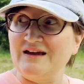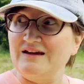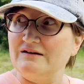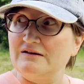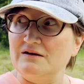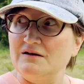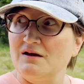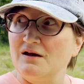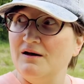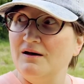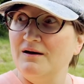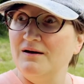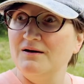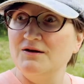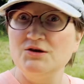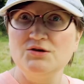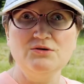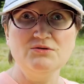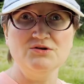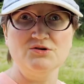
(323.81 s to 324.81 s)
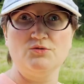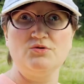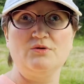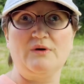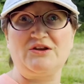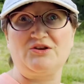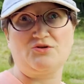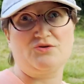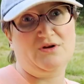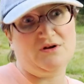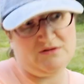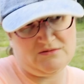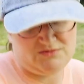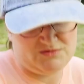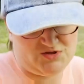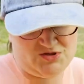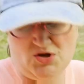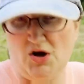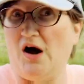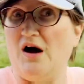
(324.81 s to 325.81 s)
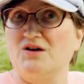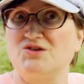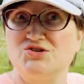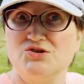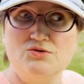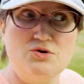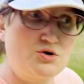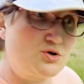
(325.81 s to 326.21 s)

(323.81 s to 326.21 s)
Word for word: And you don't know what you're going to talk to,